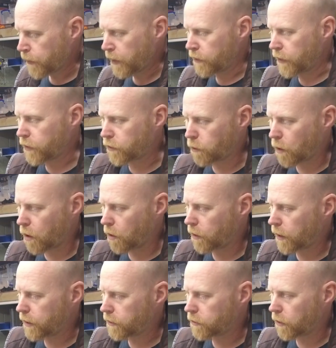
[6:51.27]
This one
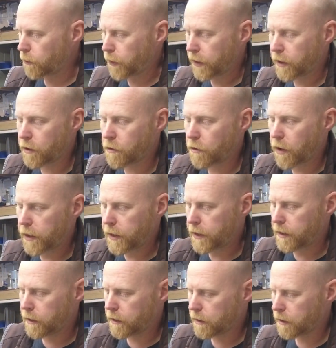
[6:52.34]
is going to be green.